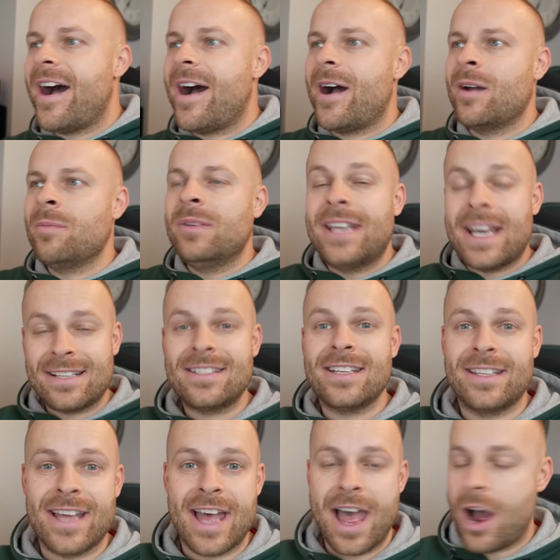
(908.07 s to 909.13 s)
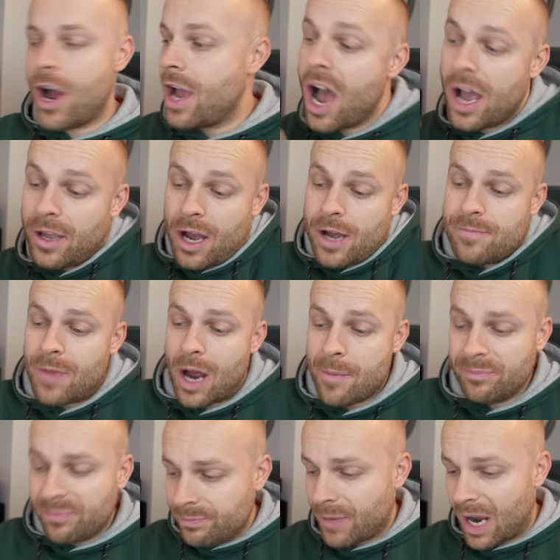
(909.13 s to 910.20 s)
I'm getting there.
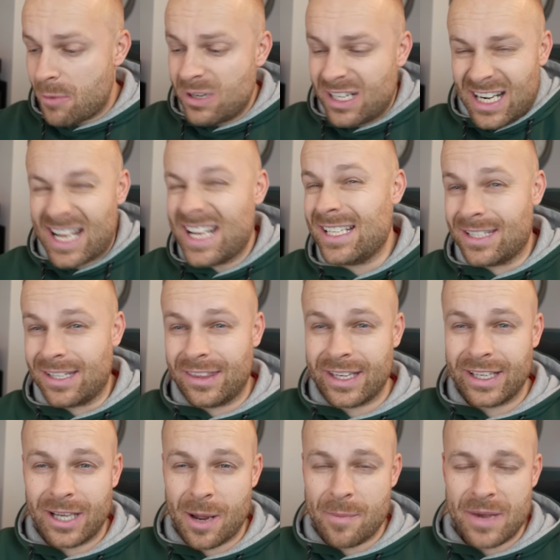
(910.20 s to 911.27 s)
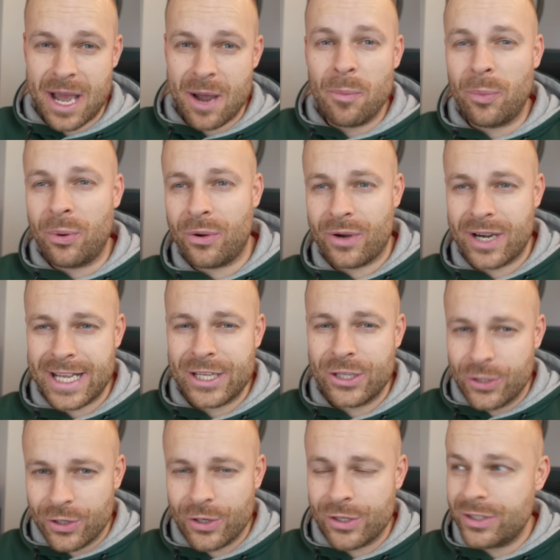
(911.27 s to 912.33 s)
I would like to think I'm now pretty
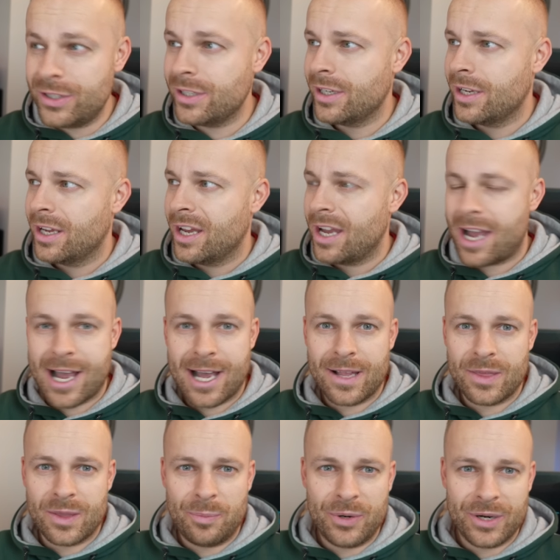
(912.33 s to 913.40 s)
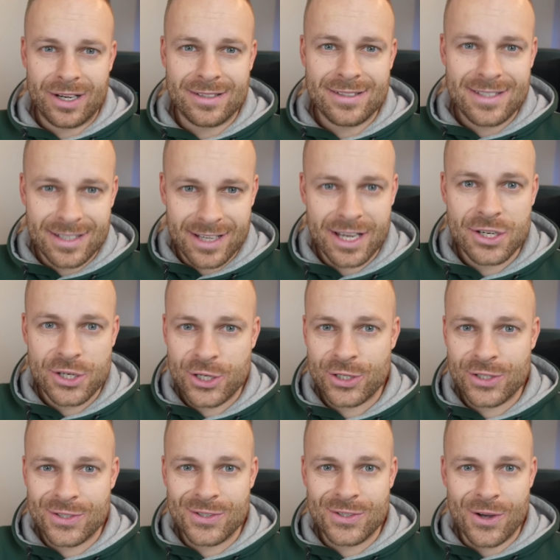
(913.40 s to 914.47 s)
good at the
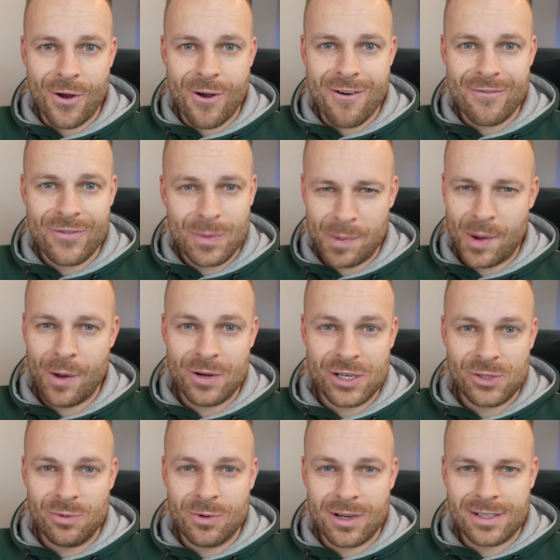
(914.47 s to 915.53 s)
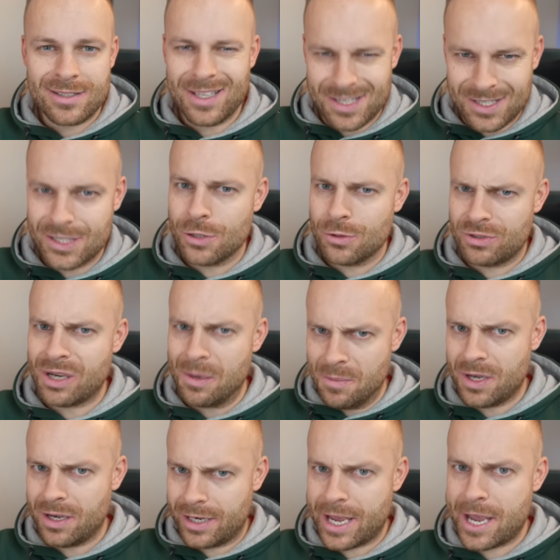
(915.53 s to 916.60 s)
pronunciations of the Polish words. There's still some
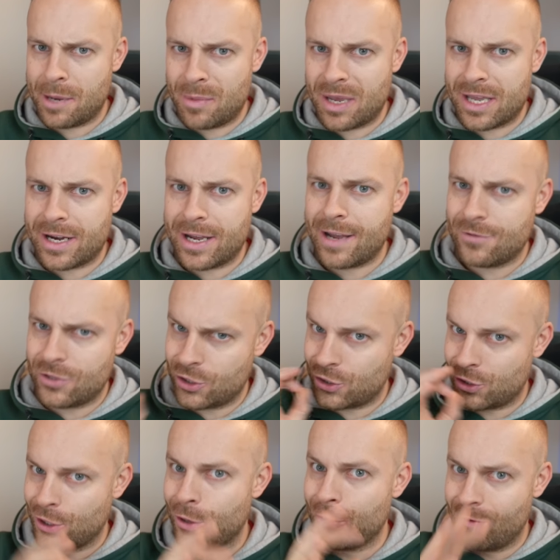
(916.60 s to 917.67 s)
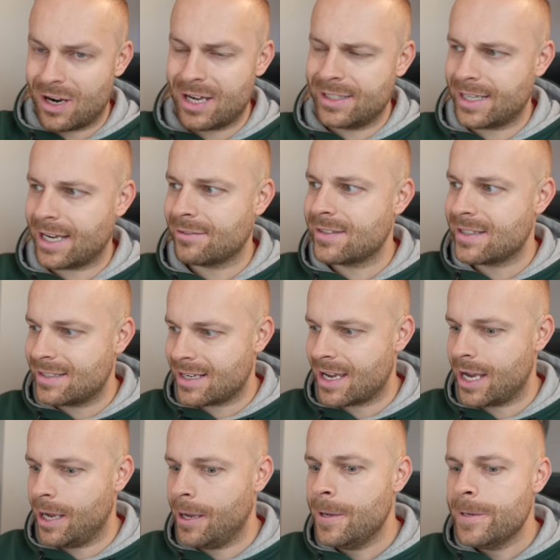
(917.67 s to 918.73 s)
that are getting me and I have to slow right down to
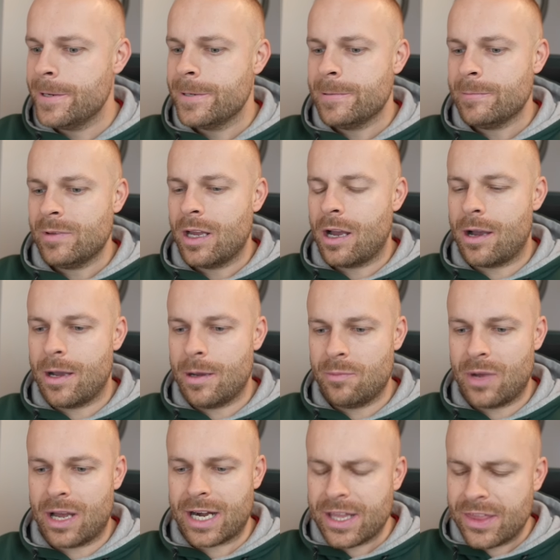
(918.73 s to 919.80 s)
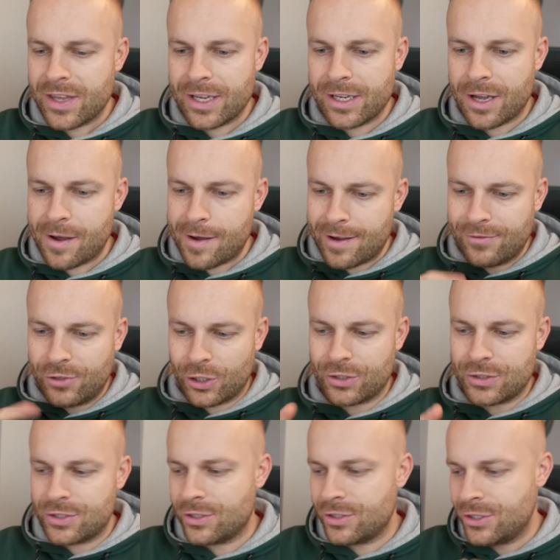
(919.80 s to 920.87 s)
say it. And I think I've
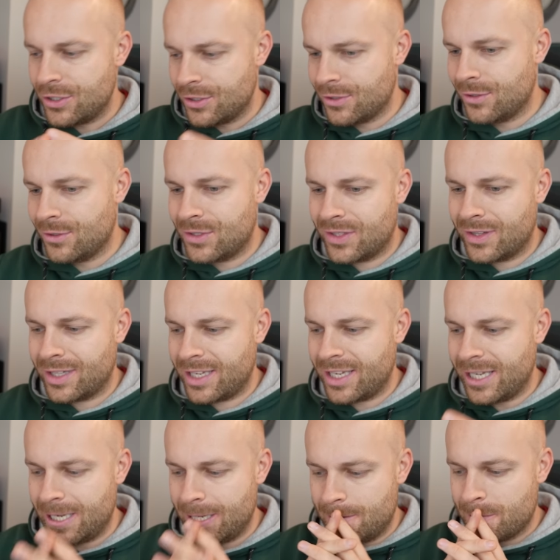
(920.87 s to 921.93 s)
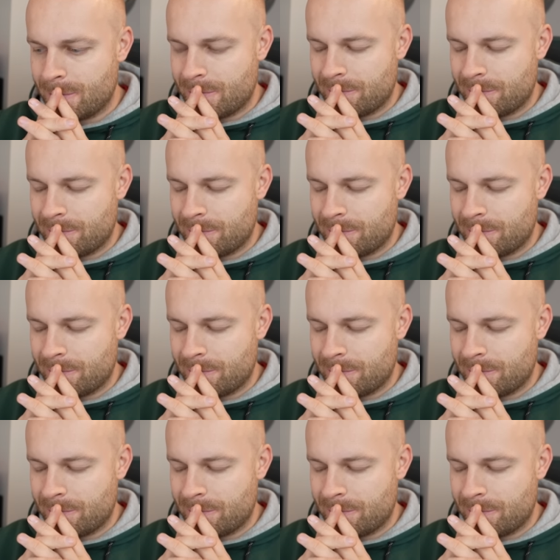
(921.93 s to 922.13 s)
got to use the